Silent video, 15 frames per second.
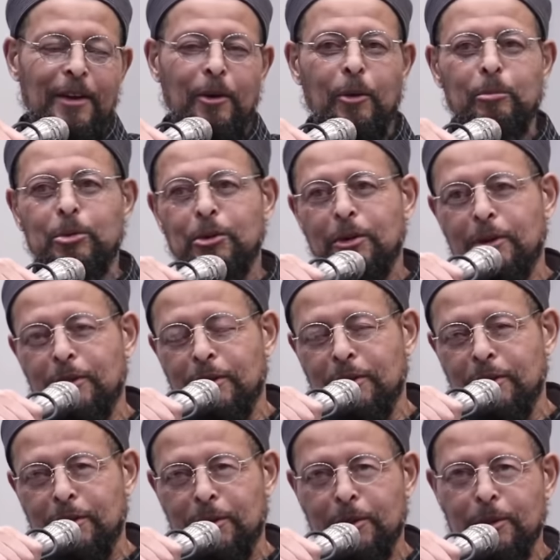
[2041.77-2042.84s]
I hope she doesn't
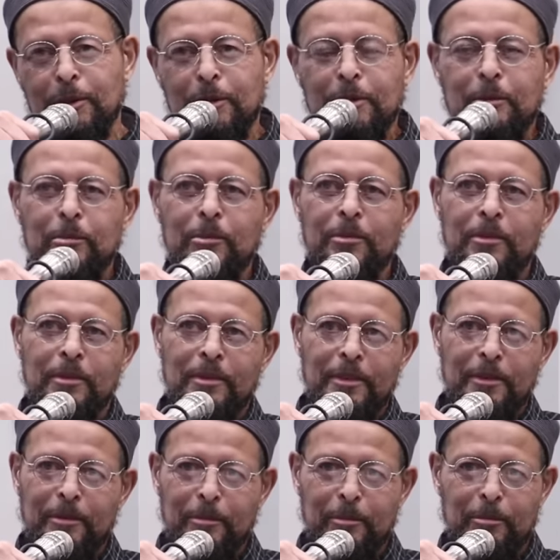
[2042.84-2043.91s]
see this
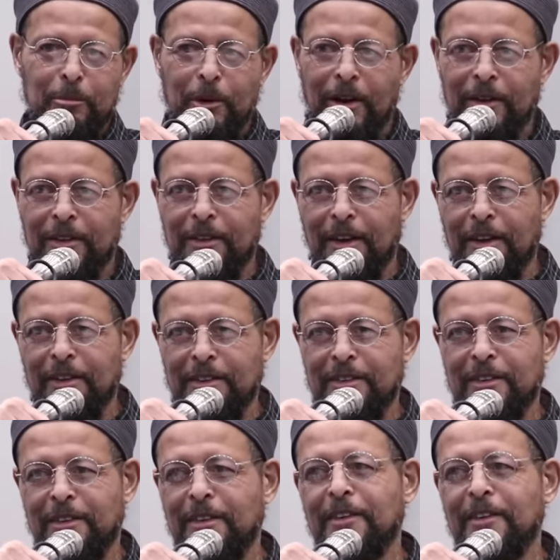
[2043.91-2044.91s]
podcast.